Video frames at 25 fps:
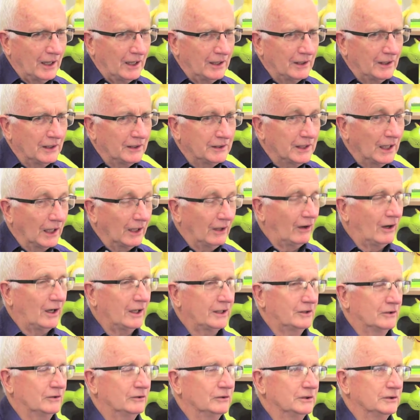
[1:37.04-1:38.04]
that
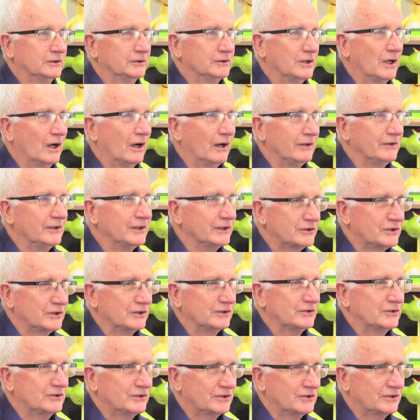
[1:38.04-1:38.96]
I thought, this is